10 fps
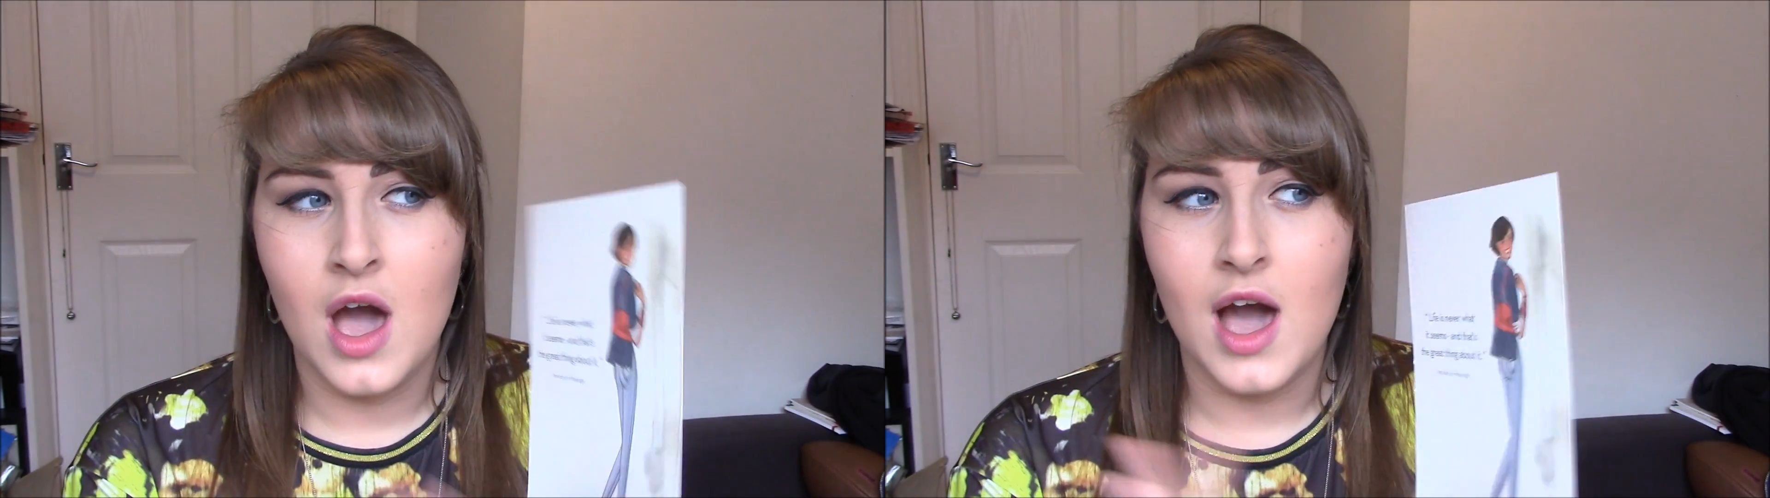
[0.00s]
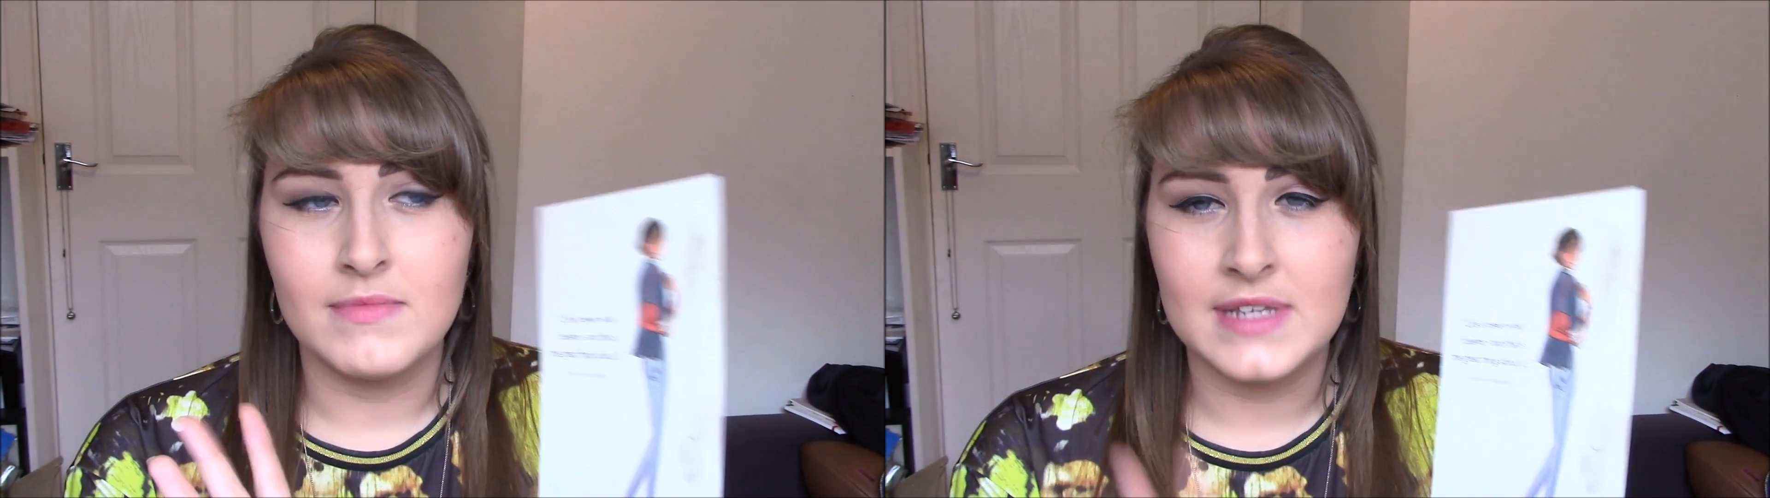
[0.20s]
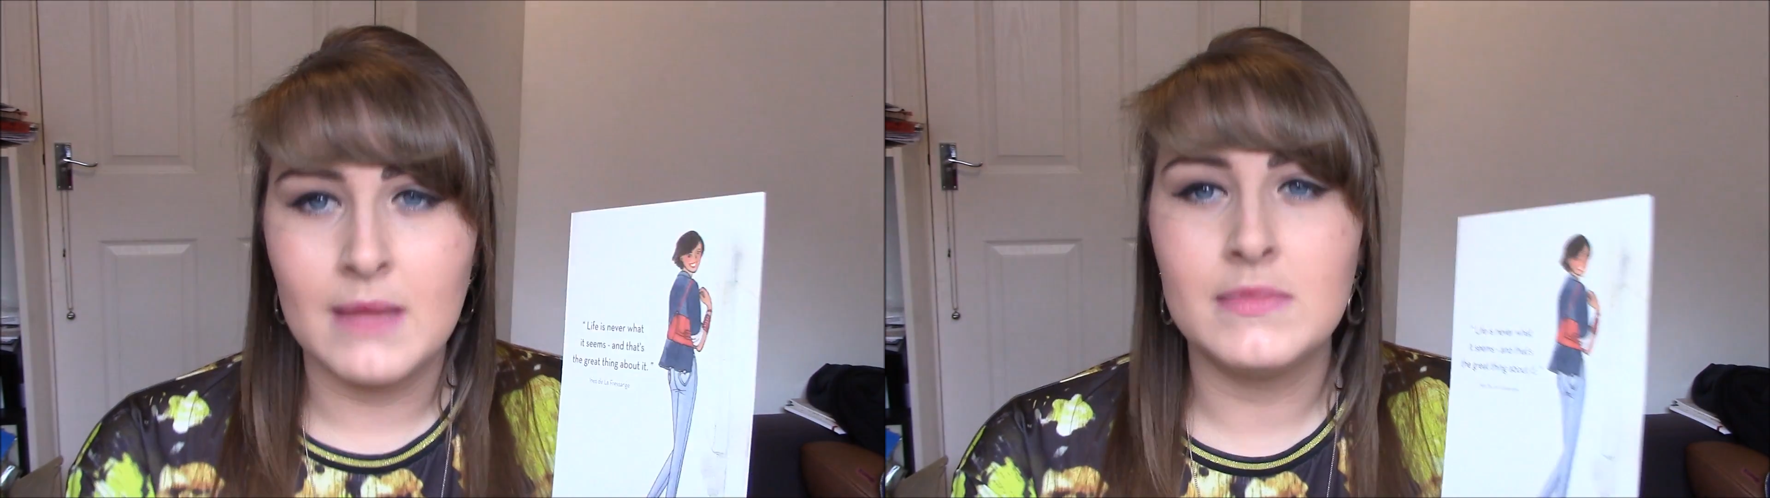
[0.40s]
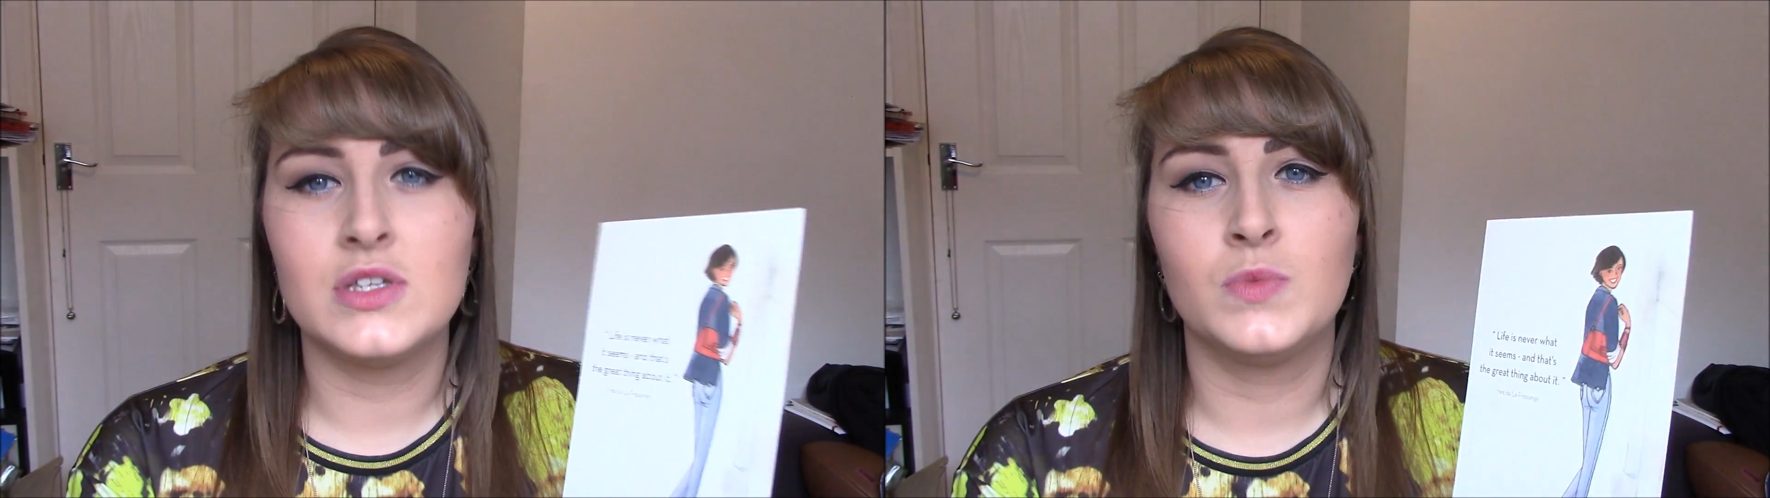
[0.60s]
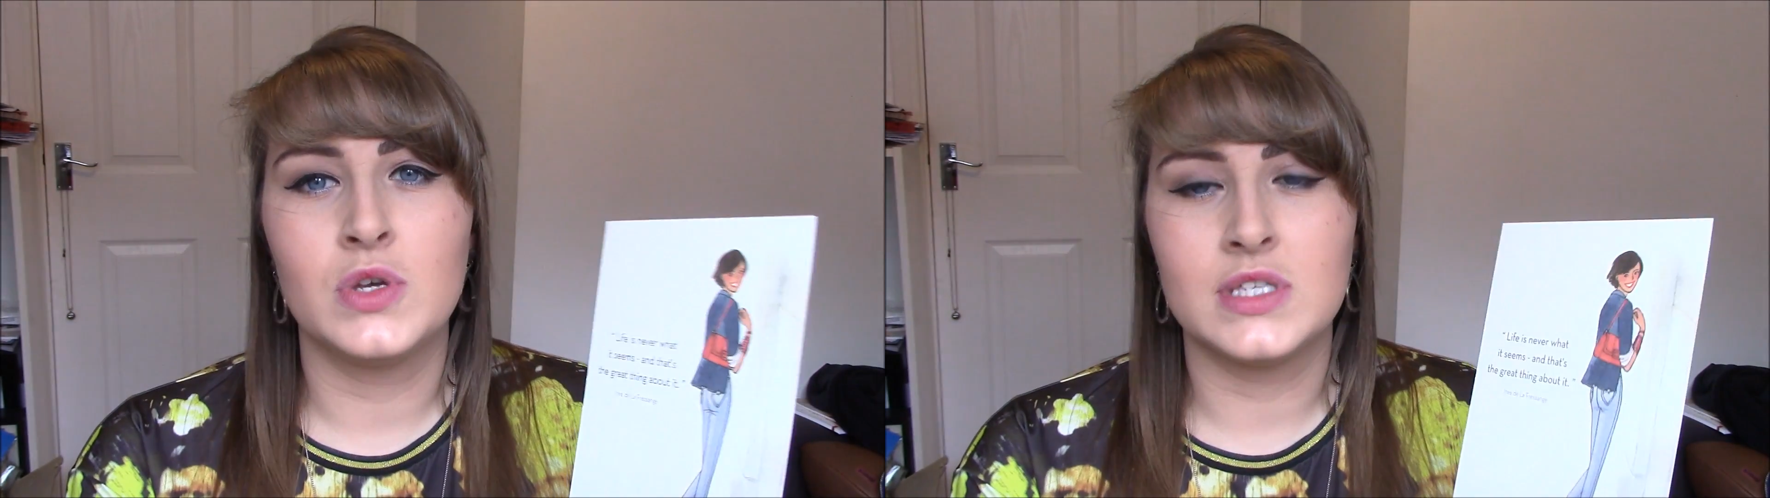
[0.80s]
I'm tempted
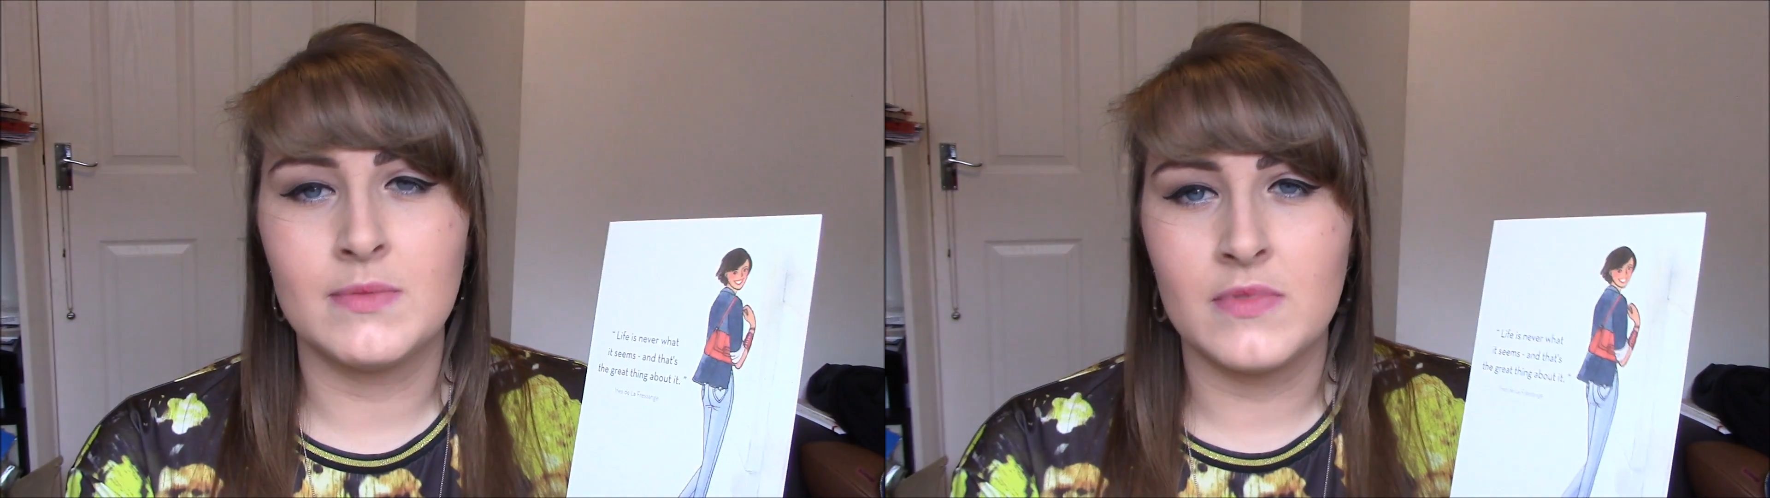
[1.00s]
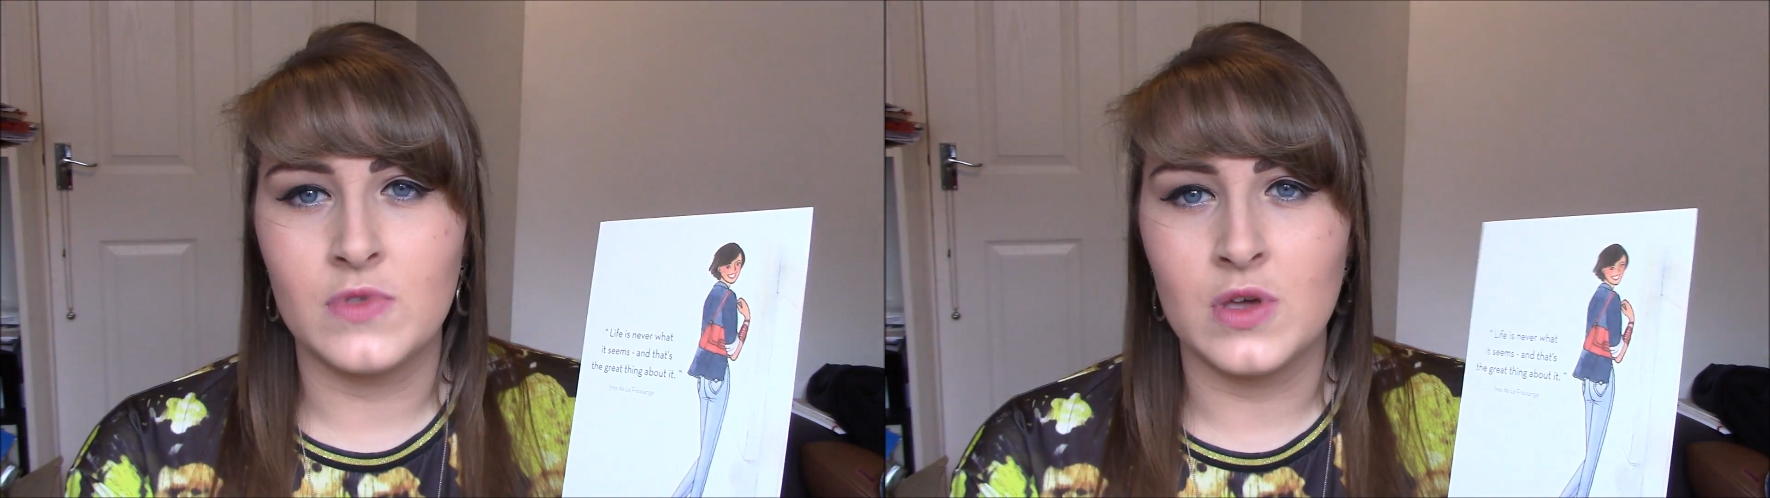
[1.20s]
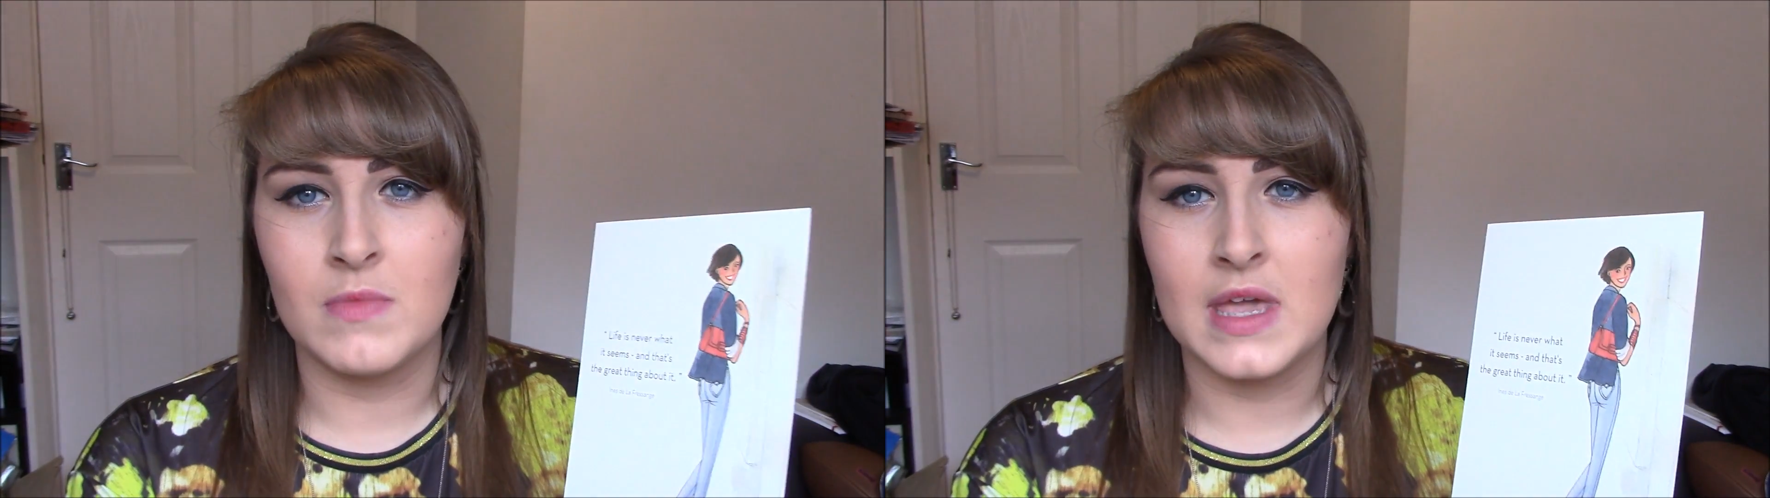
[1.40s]
to put some of them